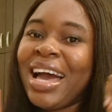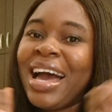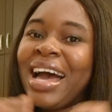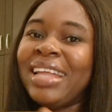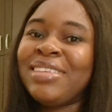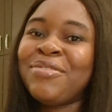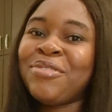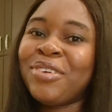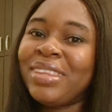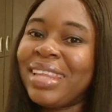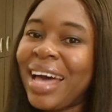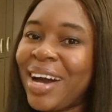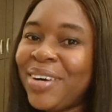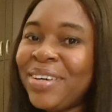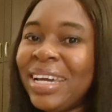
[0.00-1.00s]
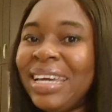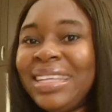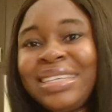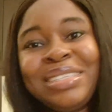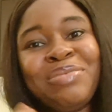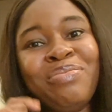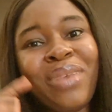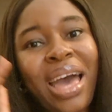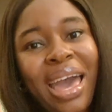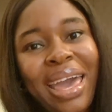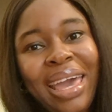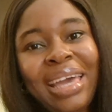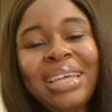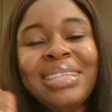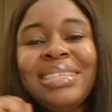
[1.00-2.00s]
And for now, it is
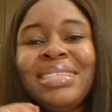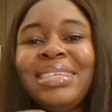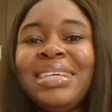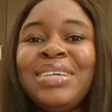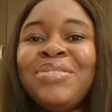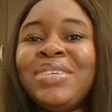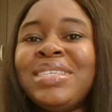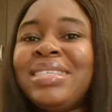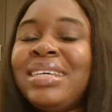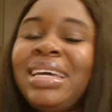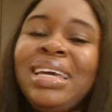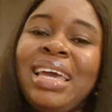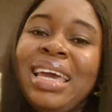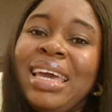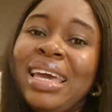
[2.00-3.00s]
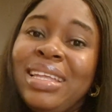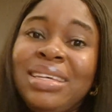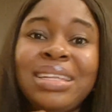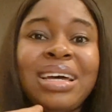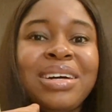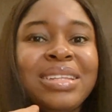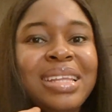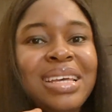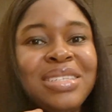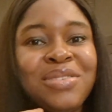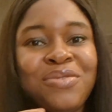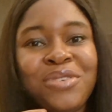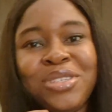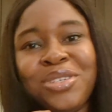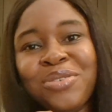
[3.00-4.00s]
bye. Till we see again in our next
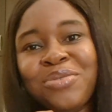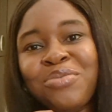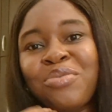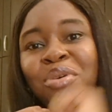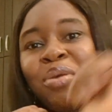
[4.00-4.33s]
video.